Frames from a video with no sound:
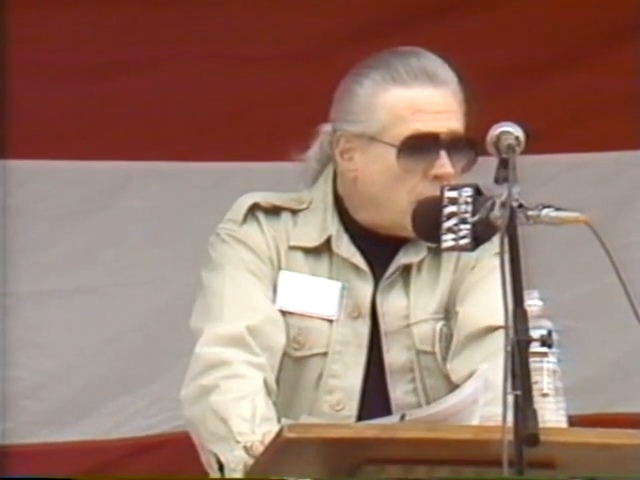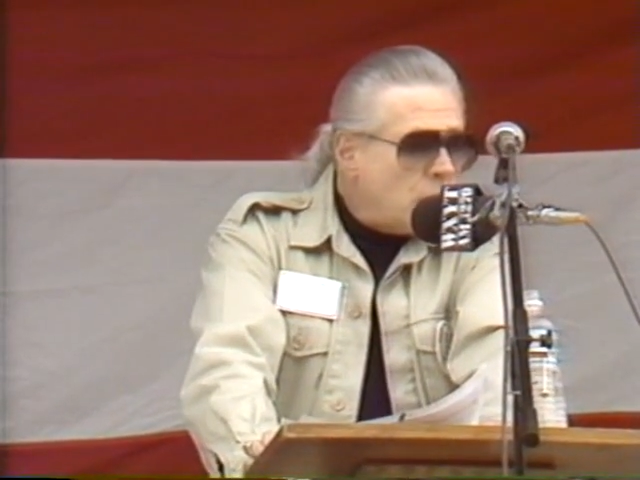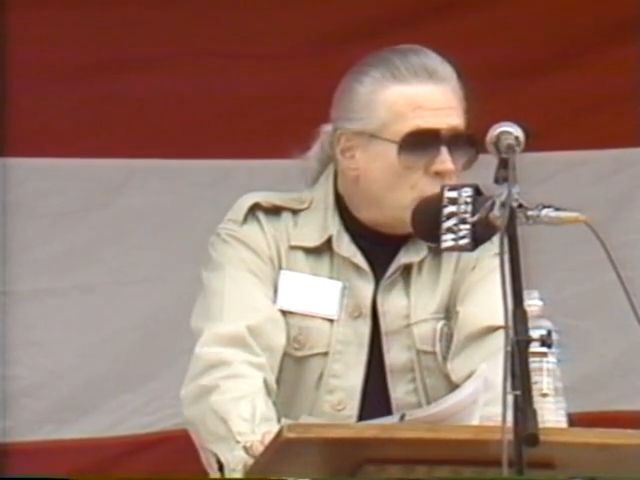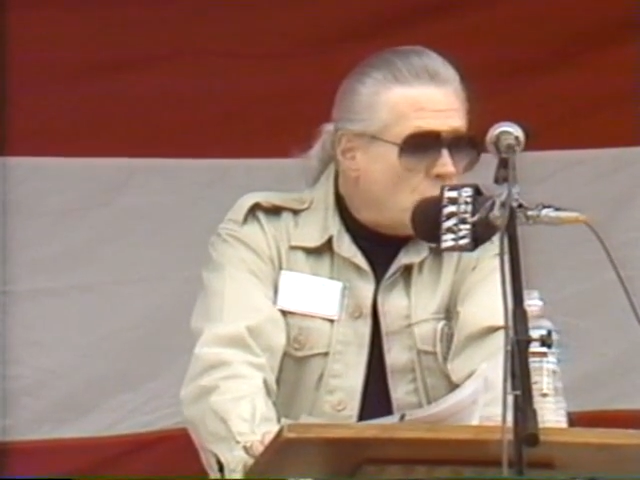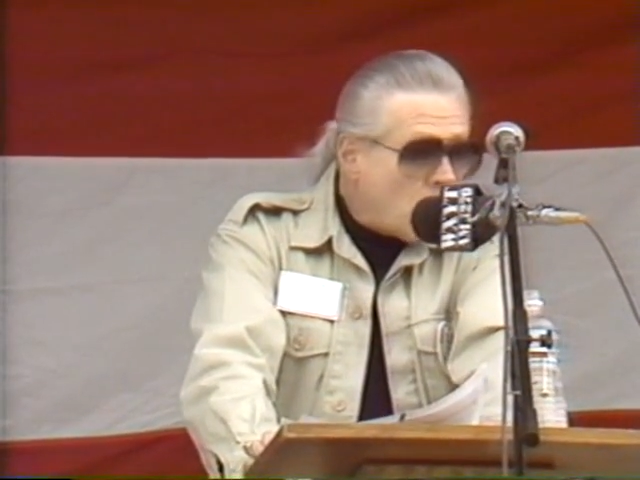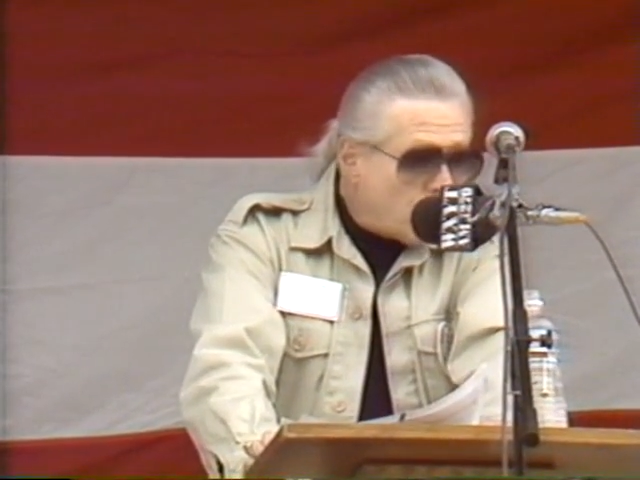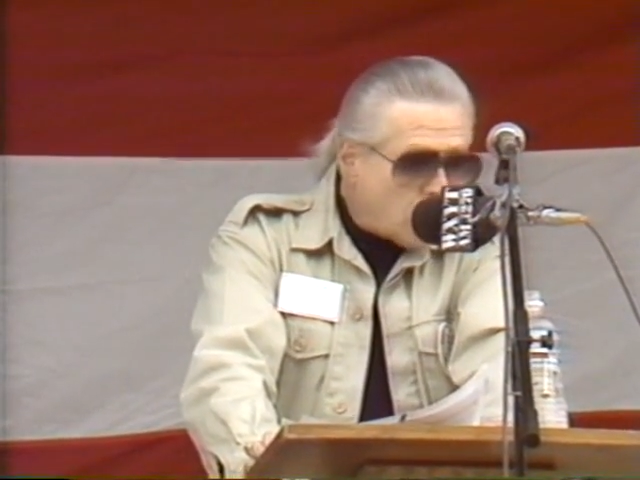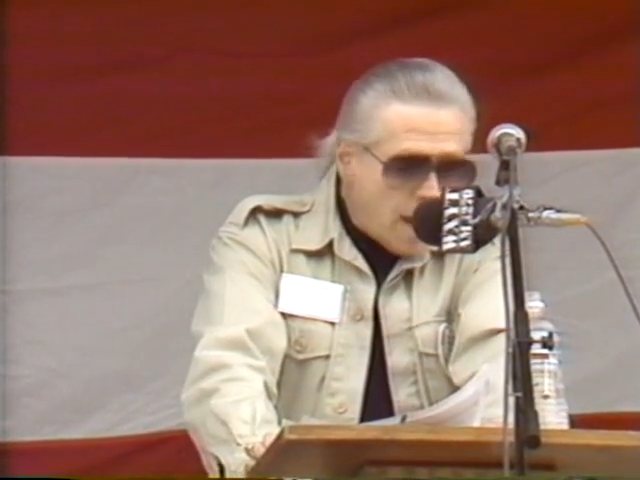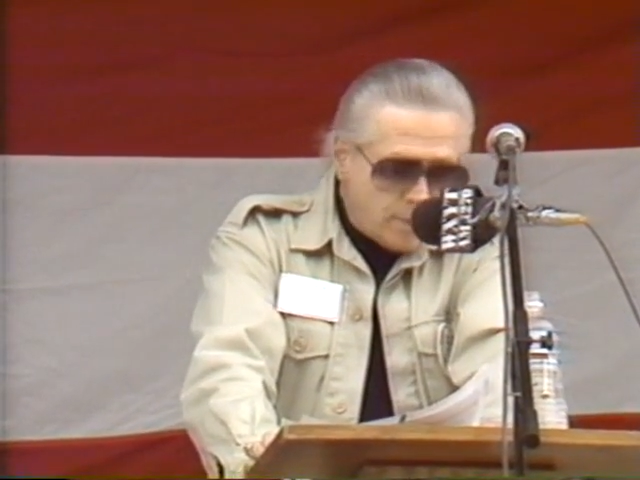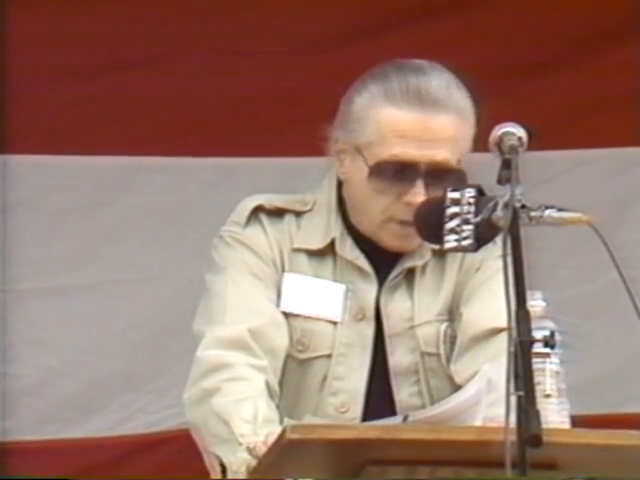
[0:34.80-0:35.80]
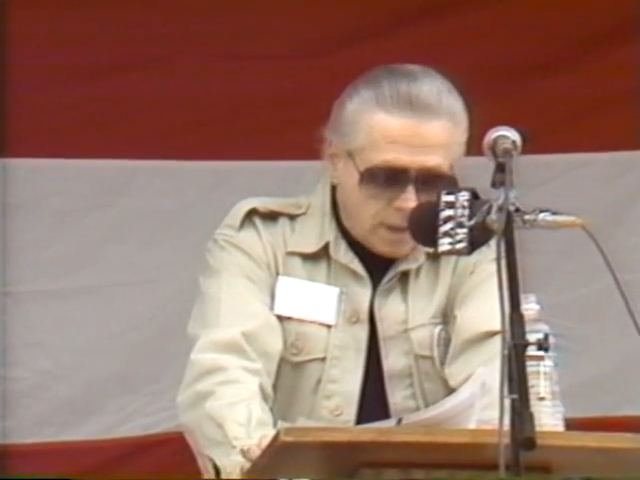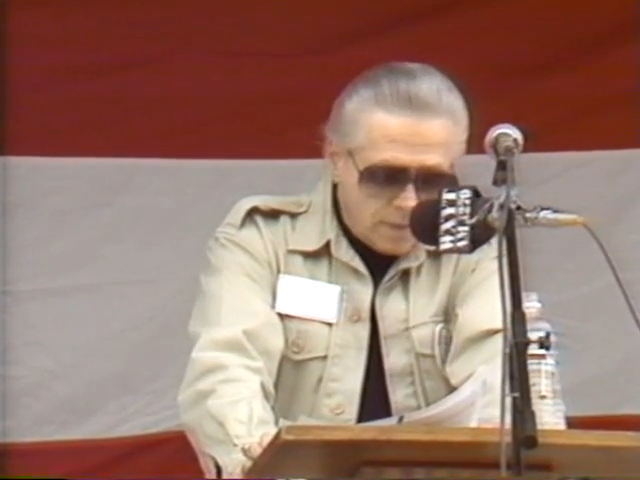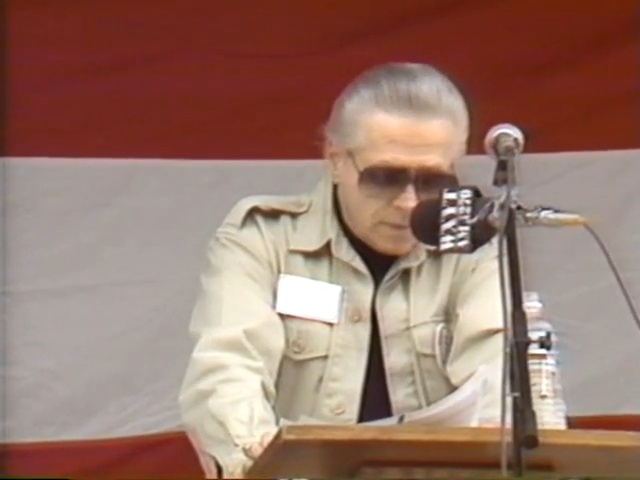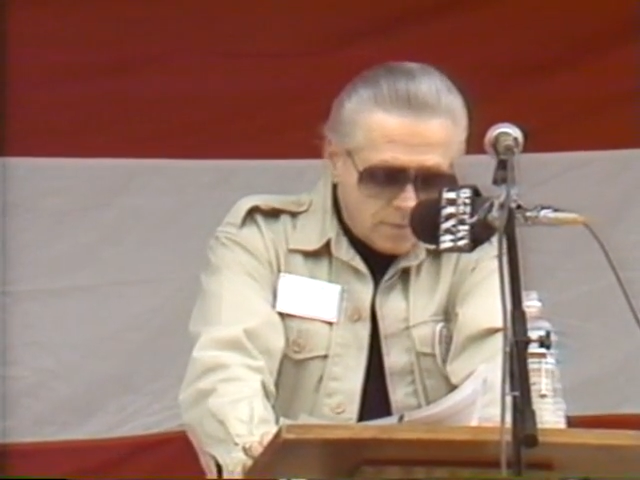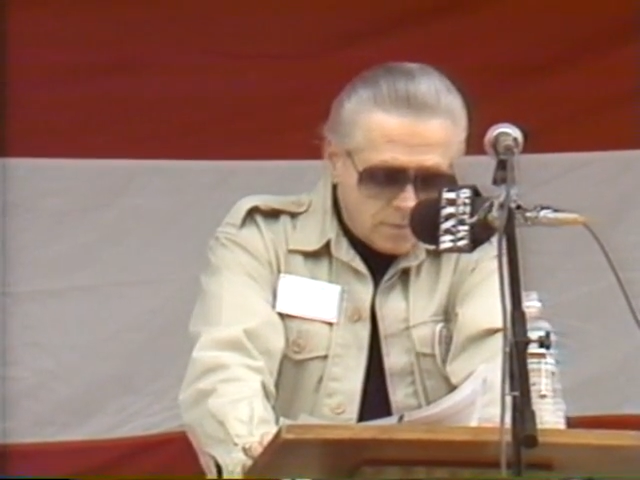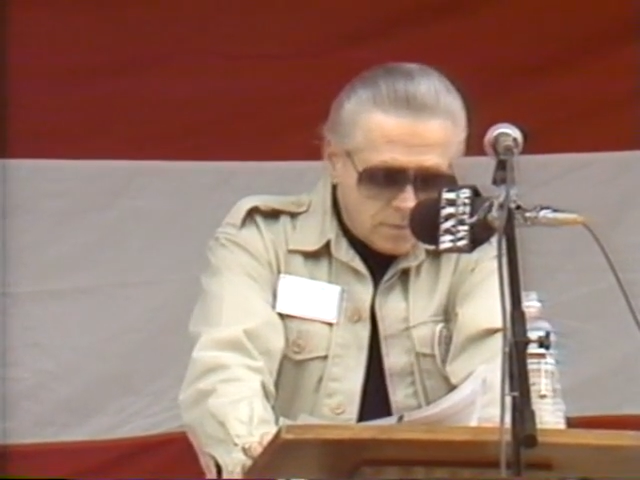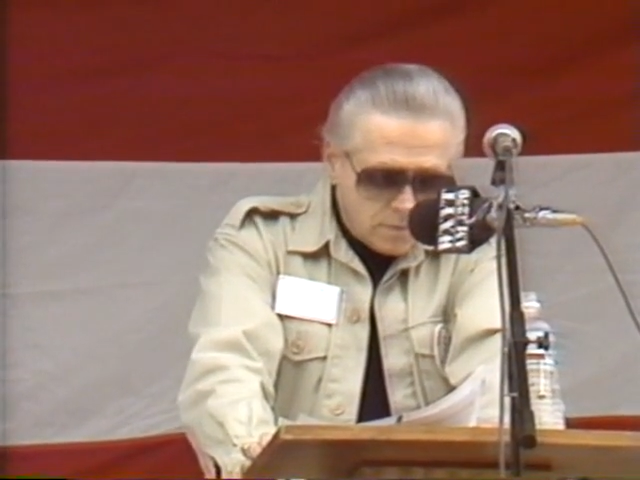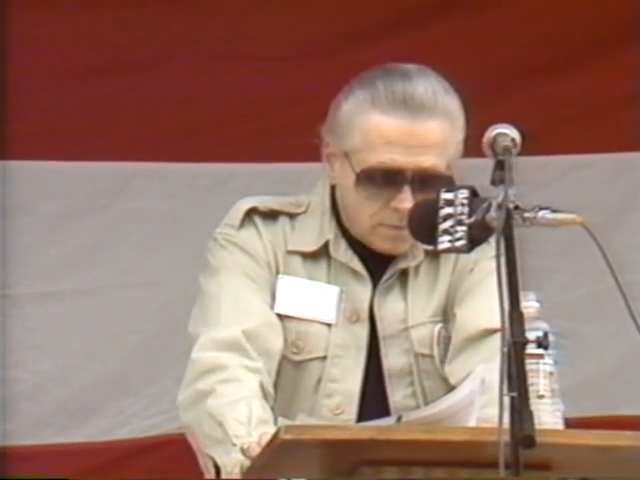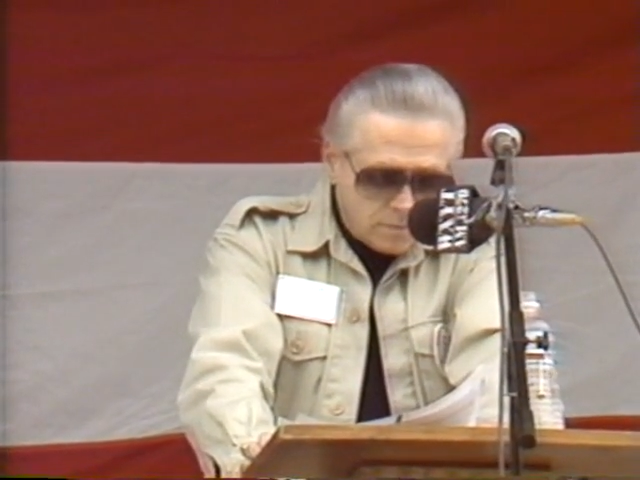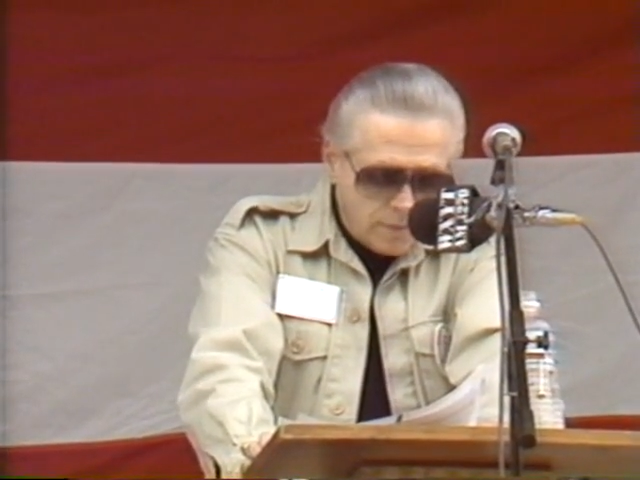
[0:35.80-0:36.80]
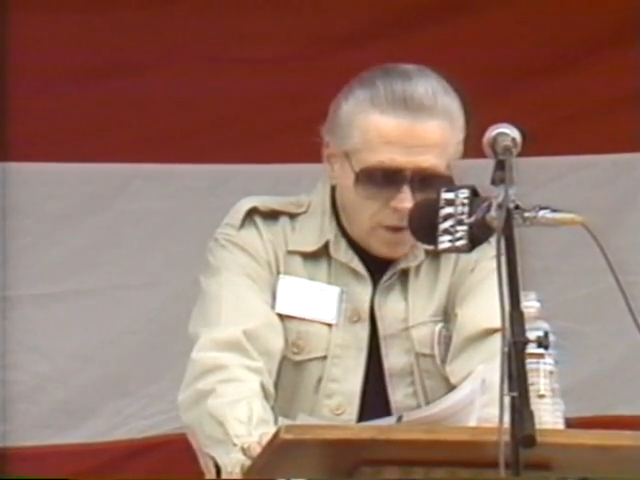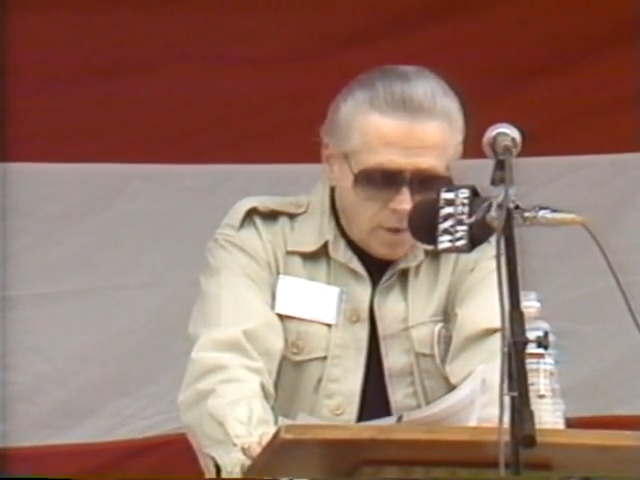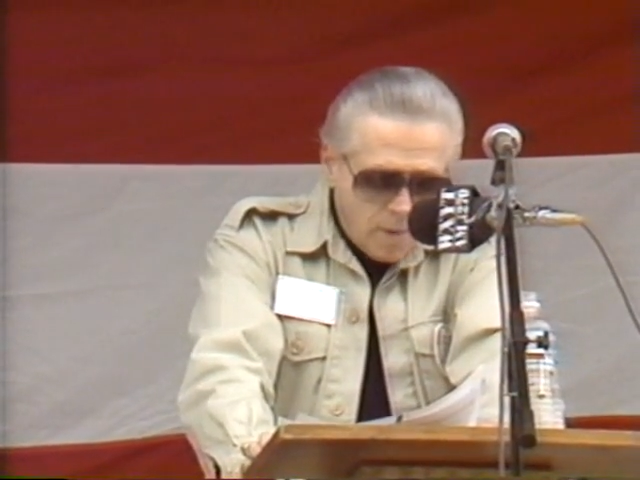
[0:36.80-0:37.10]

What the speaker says: It is your property. Bear